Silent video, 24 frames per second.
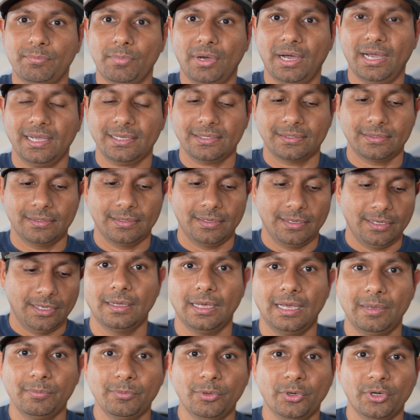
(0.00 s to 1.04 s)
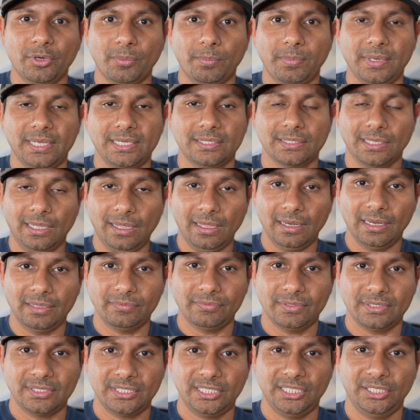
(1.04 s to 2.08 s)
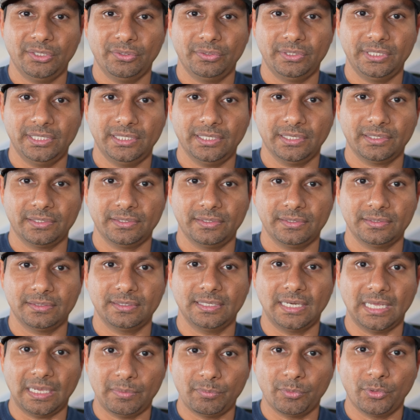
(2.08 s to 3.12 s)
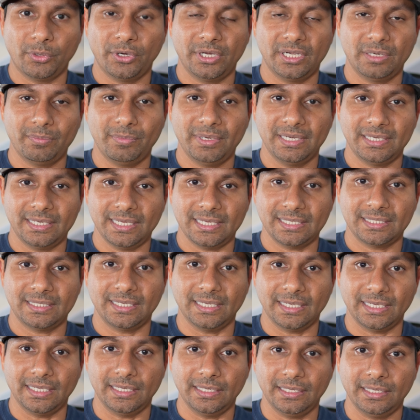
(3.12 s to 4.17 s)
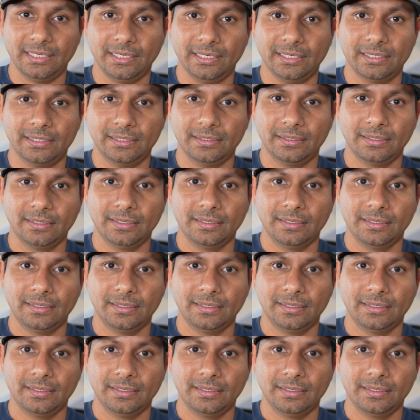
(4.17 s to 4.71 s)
box. I'm going to place all of the CO detectors that I'm going to be testing in here.